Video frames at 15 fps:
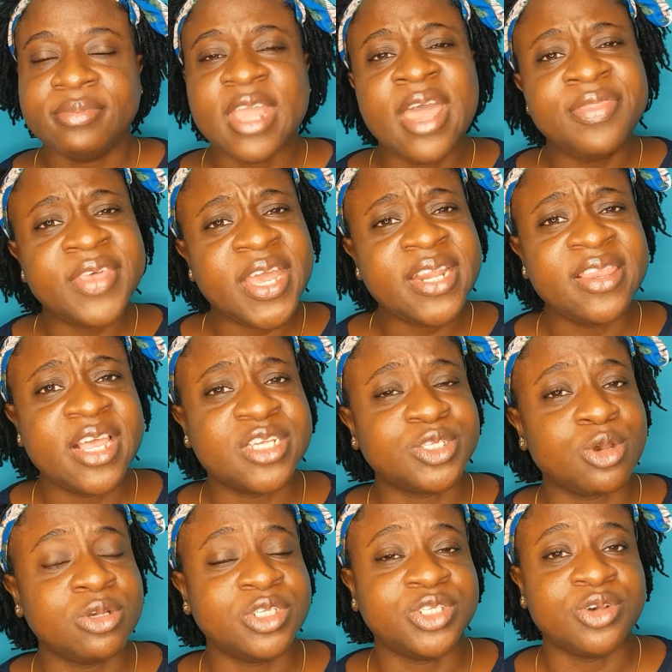and then there's
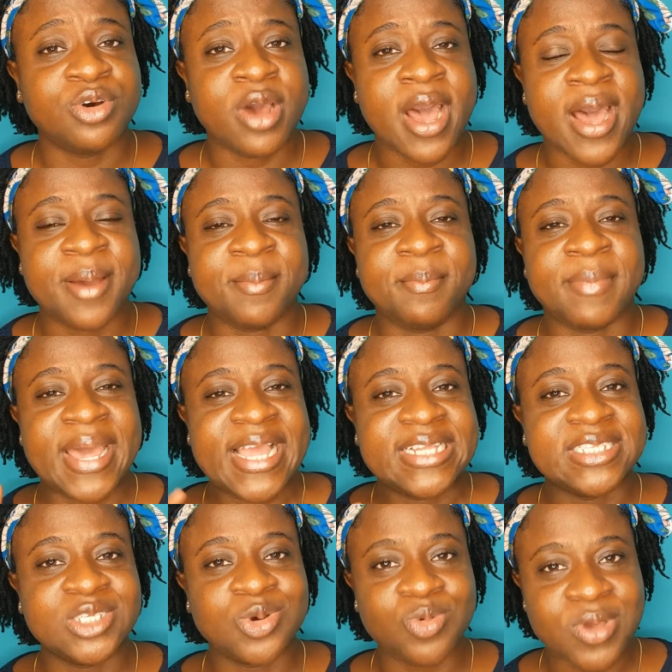also um, my
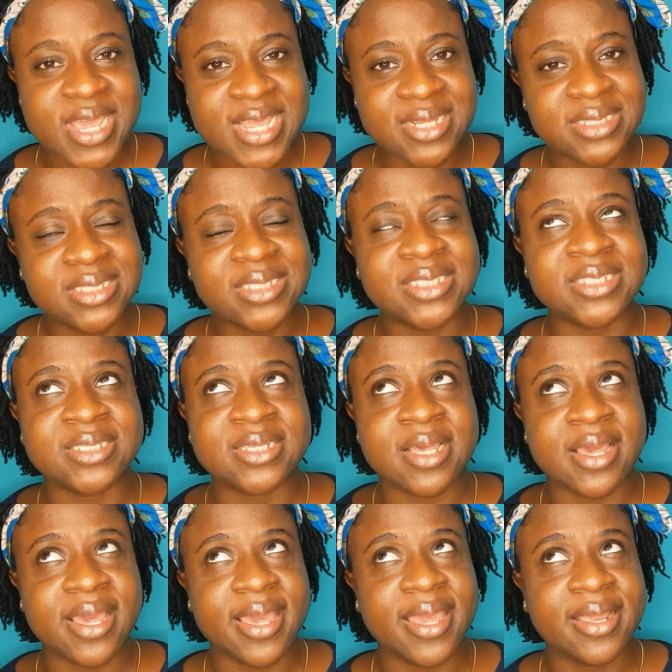twins
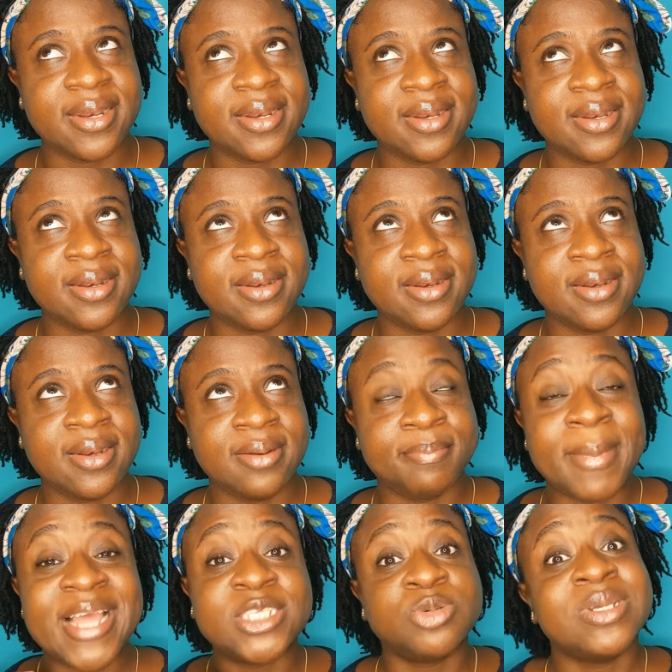and
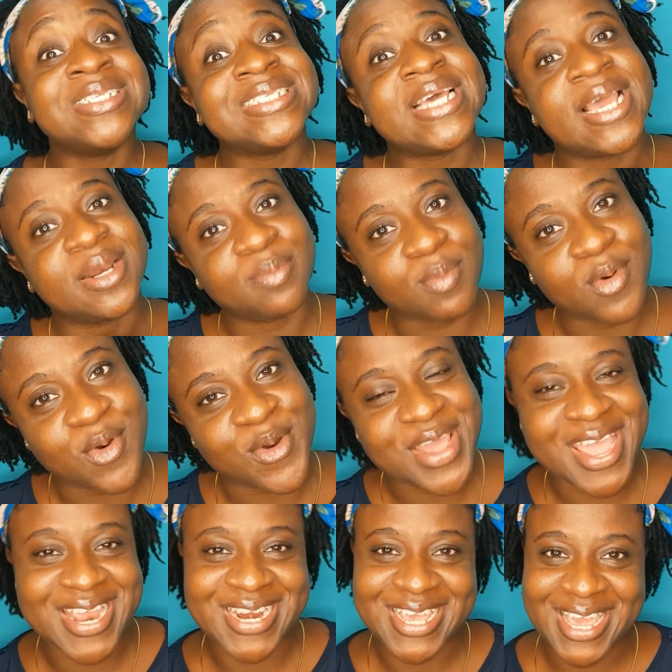my twins and more
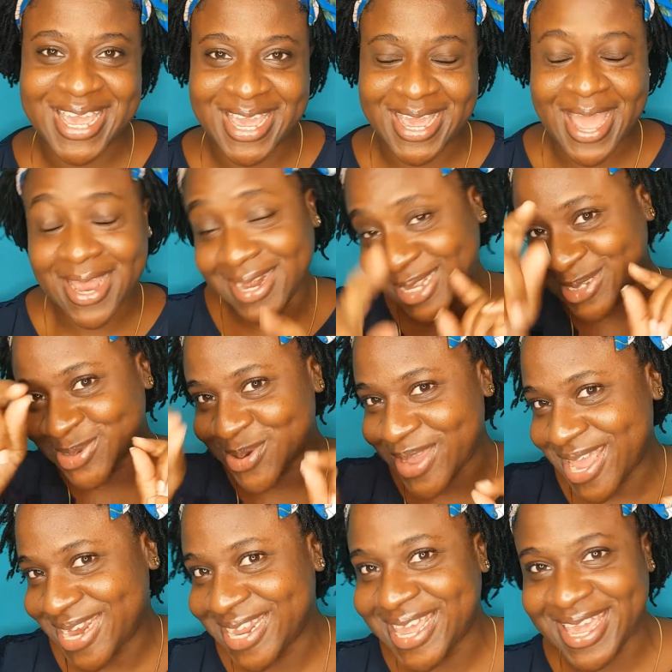nk underscore
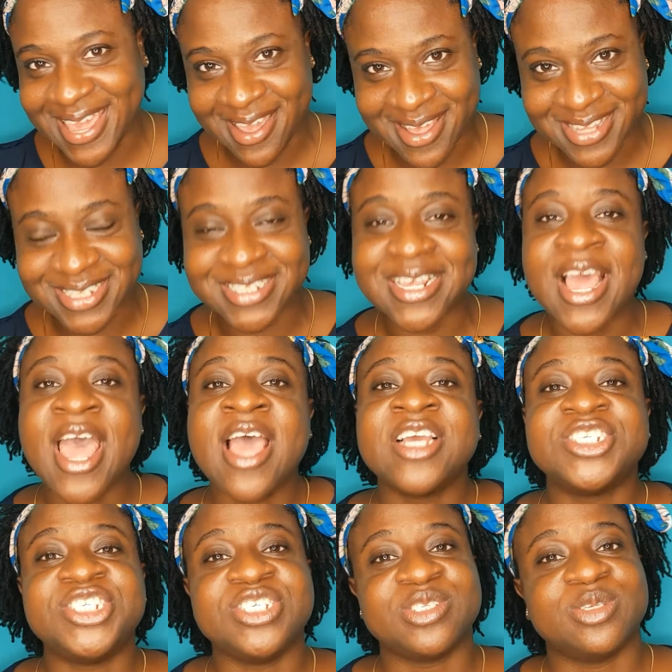nks
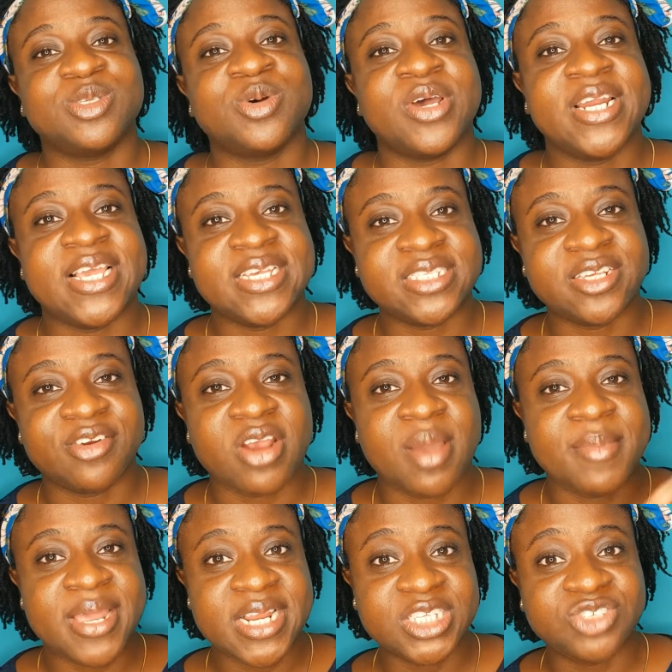she's also on
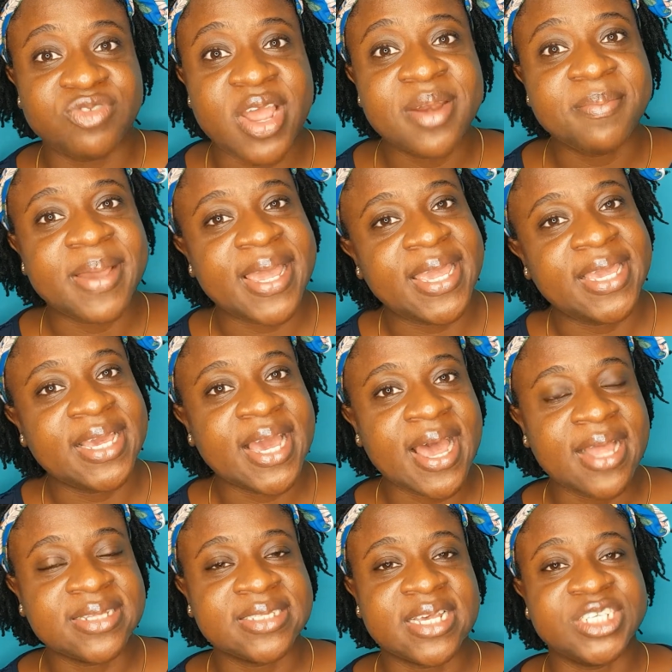instagram and it's run by
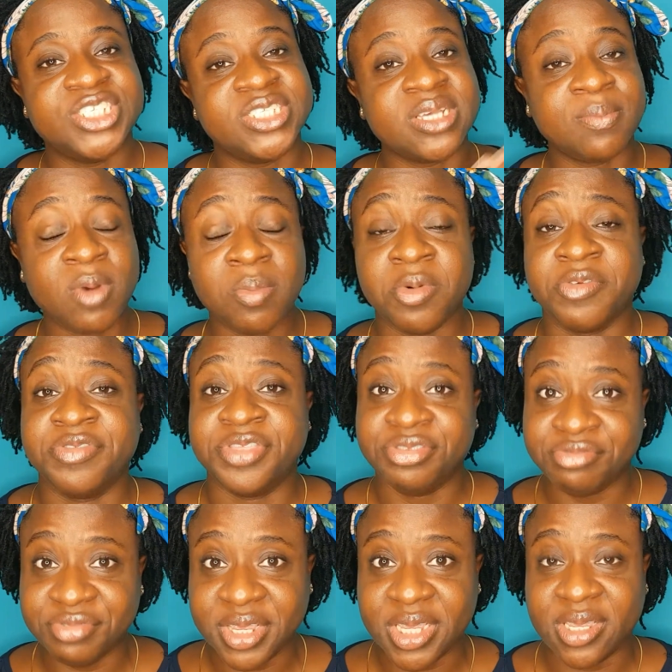Nkansah she's a mom of
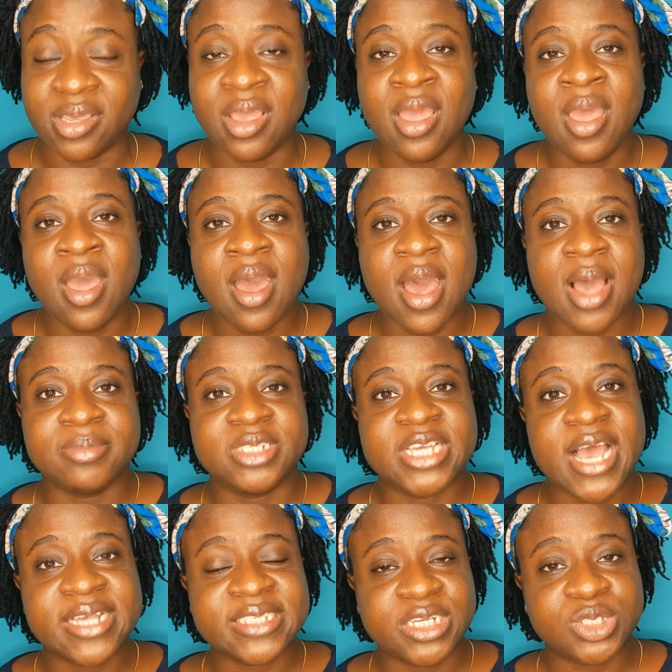three um she
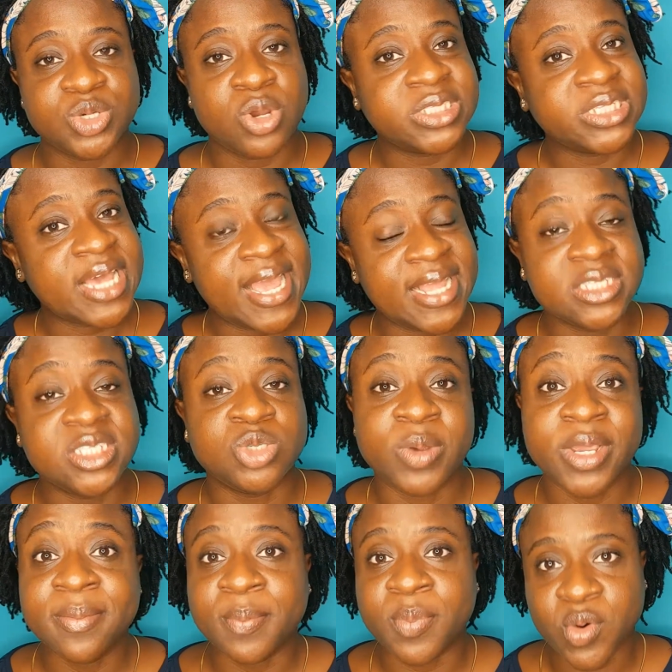has a daughter and
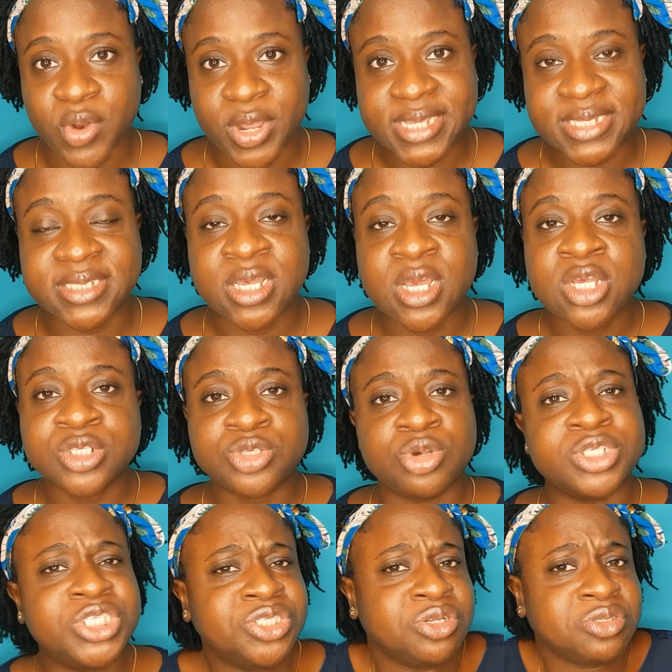twin boys
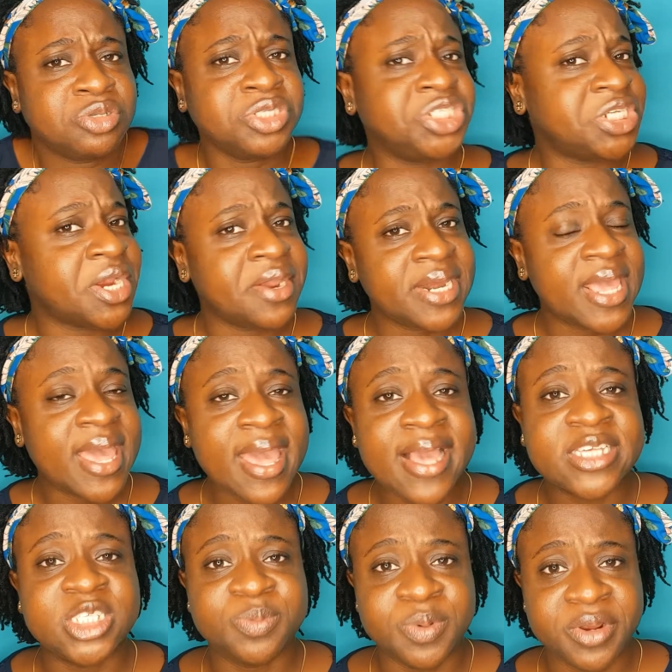so she's also sharing her
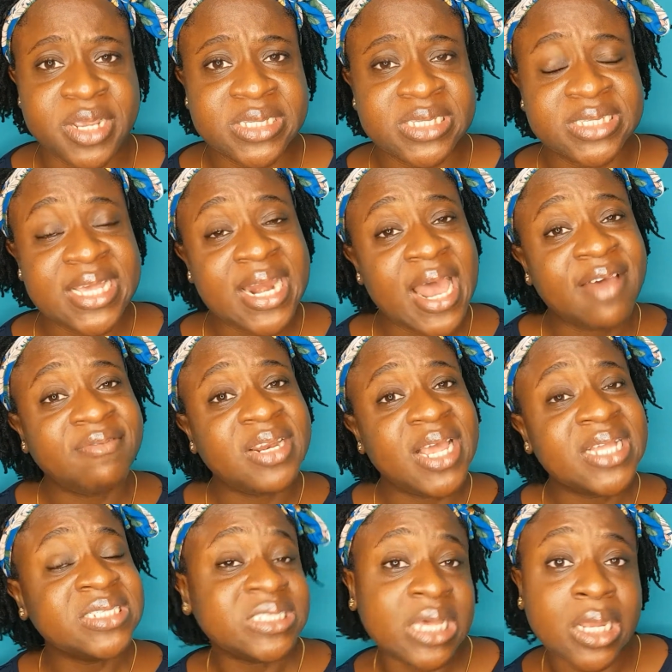experiences and i've
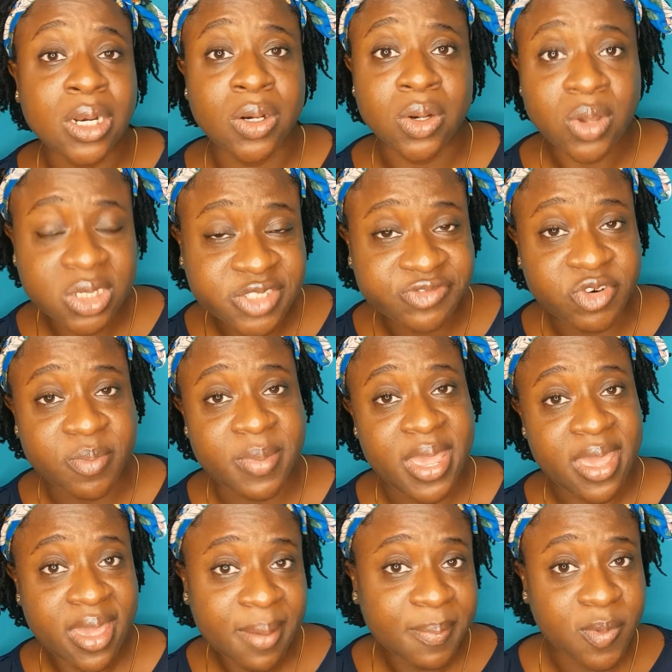learned a lot from
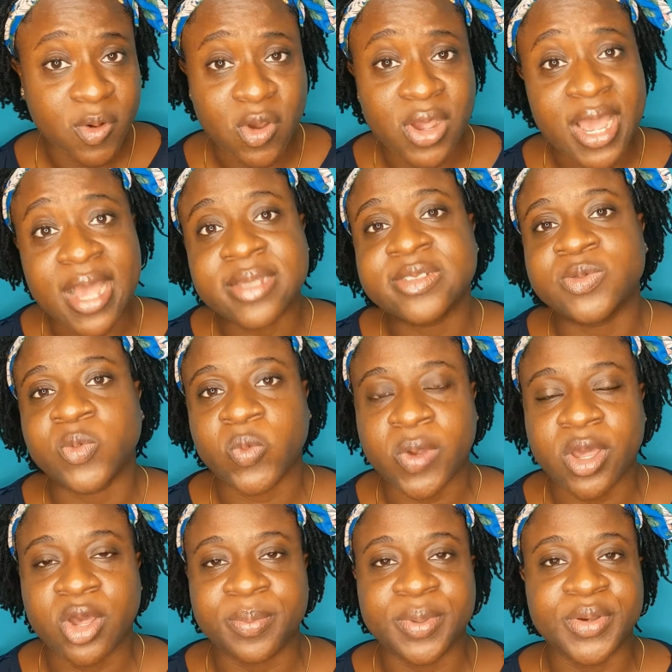her blog as
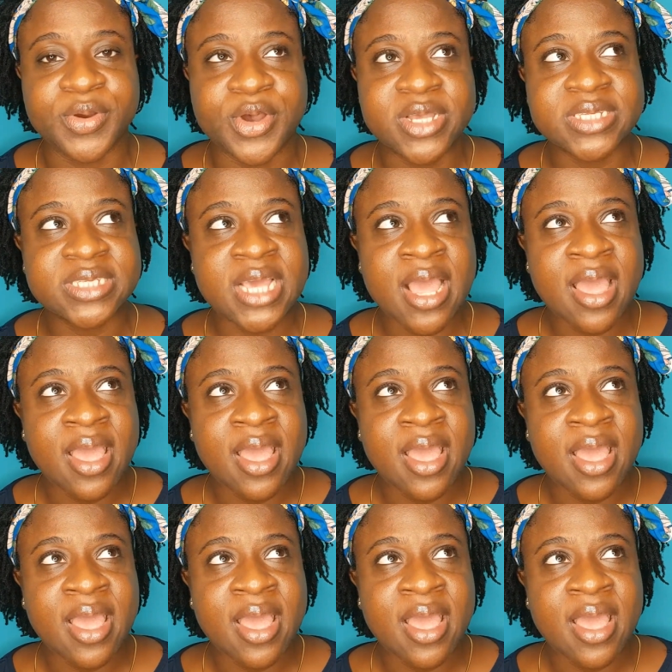well because